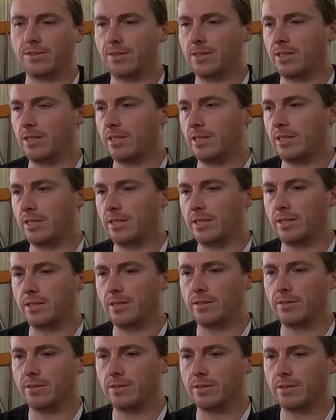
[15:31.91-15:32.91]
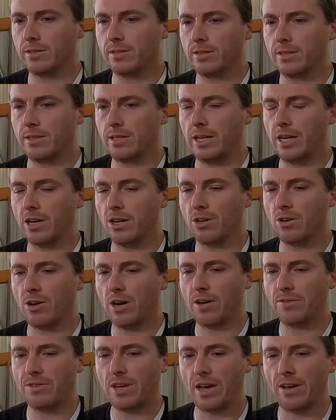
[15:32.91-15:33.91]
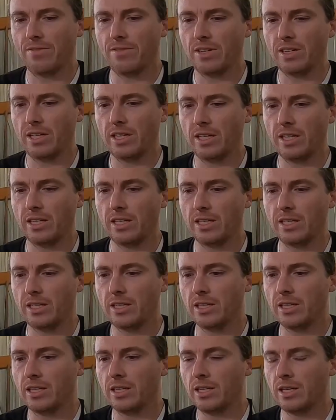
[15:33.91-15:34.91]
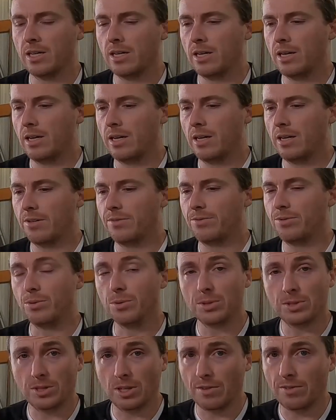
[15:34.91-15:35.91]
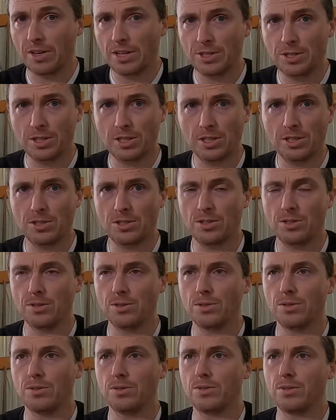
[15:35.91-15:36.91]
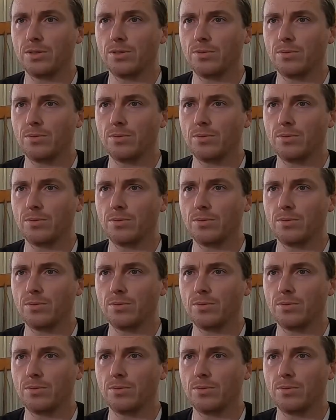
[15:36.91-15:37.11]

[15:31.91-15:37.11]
the aircraft have any fuel starvation issues?